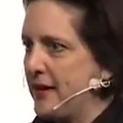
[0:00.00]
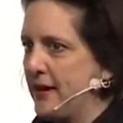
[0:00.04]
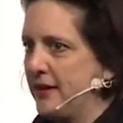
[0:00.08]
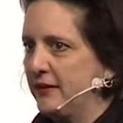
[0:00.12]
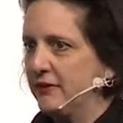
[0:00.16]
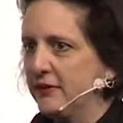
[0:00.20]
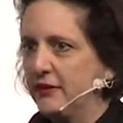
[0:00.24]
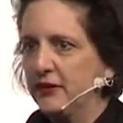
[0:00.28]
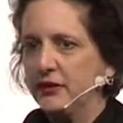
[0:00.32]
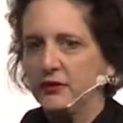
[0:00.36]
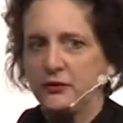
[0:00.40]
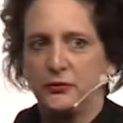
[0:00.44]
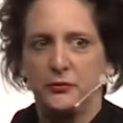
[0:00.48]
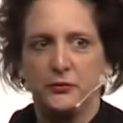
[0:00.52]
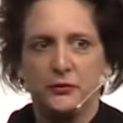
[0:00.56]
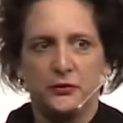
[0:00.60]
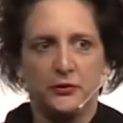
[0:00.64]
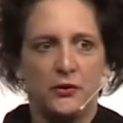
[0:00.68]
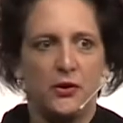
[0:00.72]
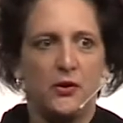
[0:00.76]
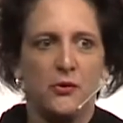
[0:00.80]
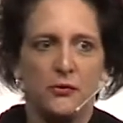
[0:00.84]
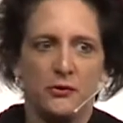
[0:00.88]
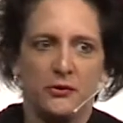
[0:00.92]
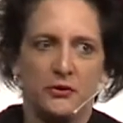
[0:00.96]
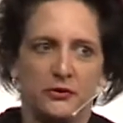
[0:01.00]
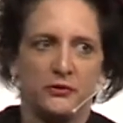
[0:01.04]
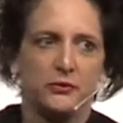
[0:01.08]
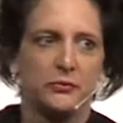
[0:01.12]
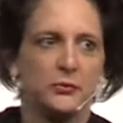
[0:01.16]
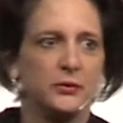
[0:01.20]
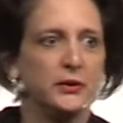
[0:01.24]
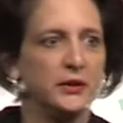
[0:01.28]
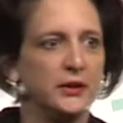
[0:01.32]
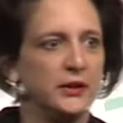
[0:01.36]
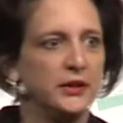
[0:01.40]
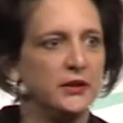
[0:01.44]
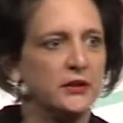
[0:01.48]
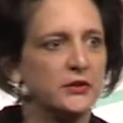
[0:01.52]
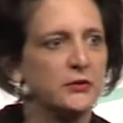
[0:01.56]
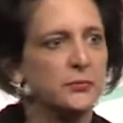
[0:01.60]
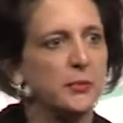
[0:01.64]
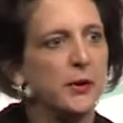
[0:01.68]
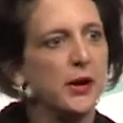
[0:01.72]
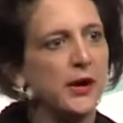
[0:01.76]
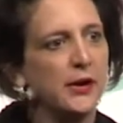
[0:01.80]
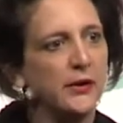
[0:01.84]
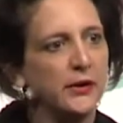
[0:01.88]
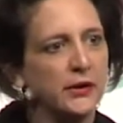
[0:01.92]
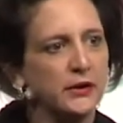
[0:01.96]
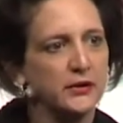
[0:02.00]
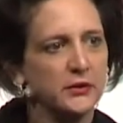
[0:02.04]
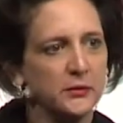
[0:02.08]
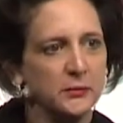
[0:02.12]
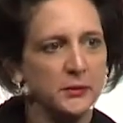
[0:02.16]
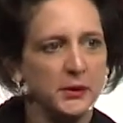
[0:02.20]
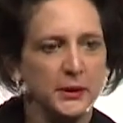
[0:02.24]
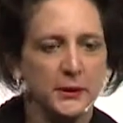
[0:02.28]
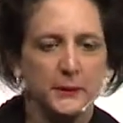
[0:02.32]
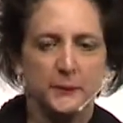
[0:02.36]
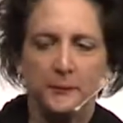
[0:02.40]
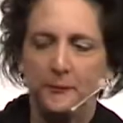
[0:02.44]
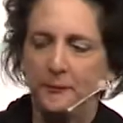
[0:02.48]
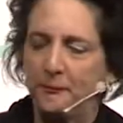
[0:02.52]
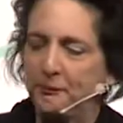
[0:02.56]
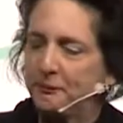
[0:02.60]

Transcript: And this was always really inspiring to me.